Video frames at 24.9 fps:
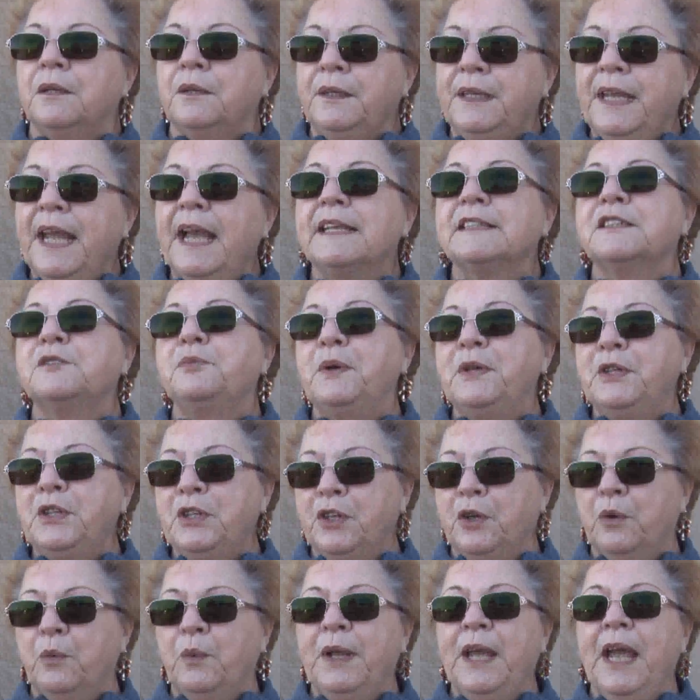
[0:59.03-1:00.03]
Yes, we
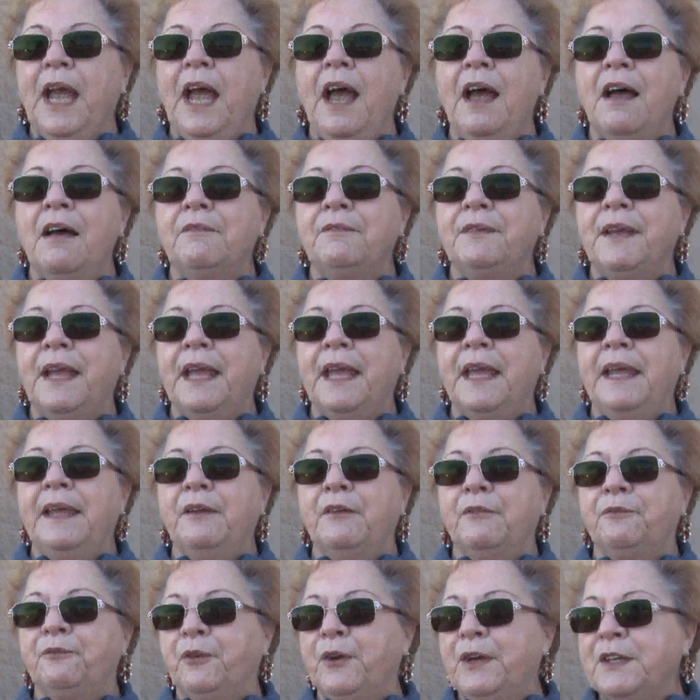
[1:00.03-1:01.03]
do. We have
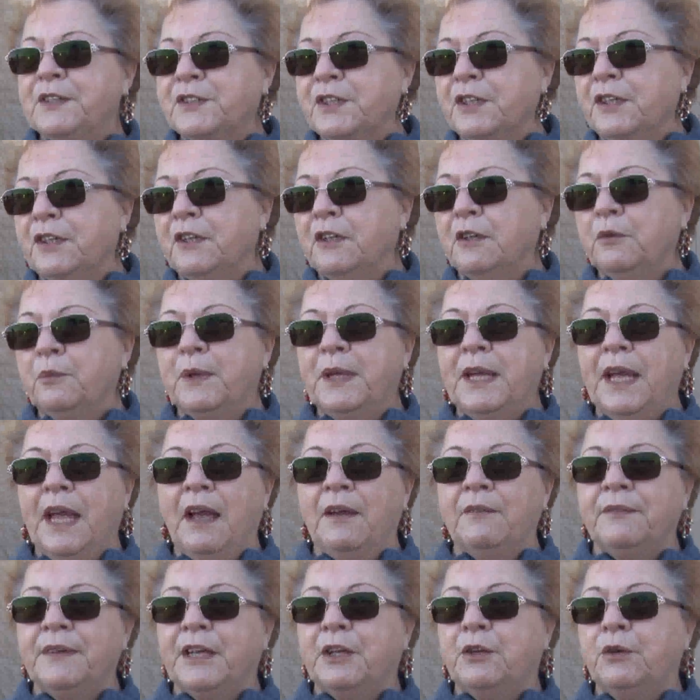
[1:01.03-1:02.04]
a freezer, and we
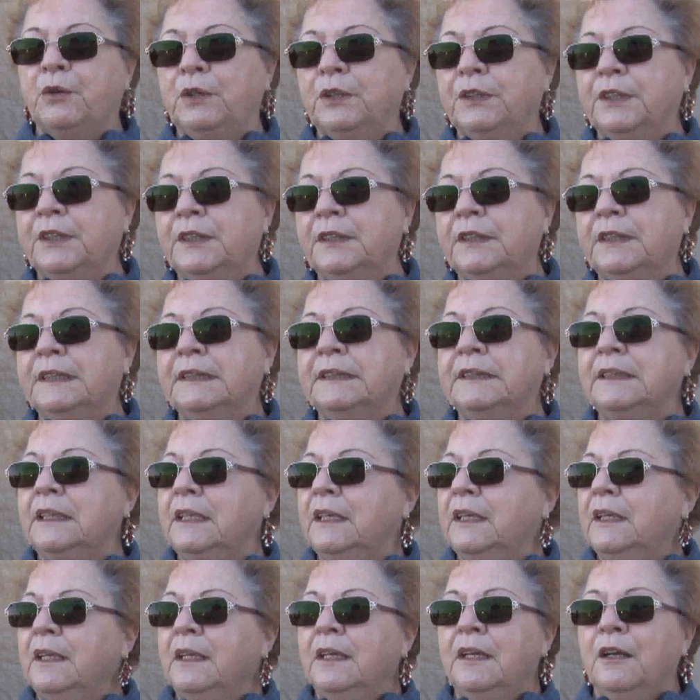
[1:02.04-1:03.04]
have a cooler, and
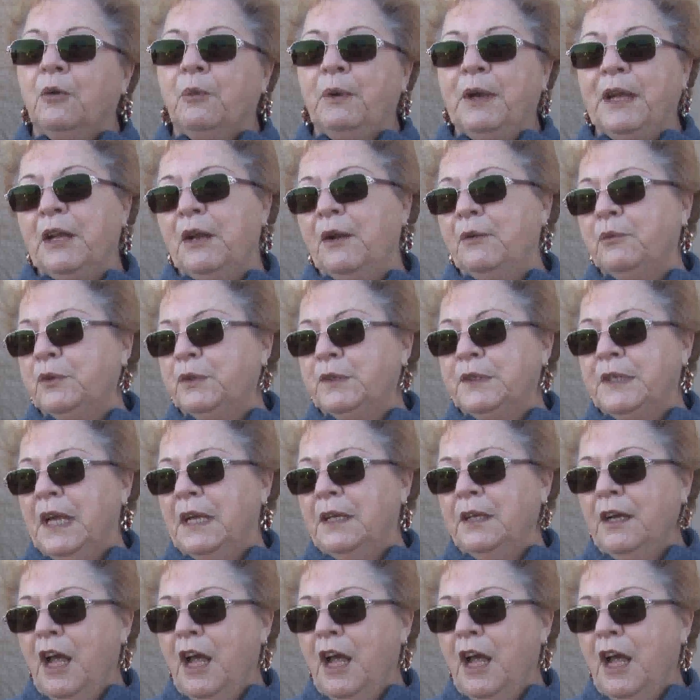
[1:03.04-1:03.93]
we can get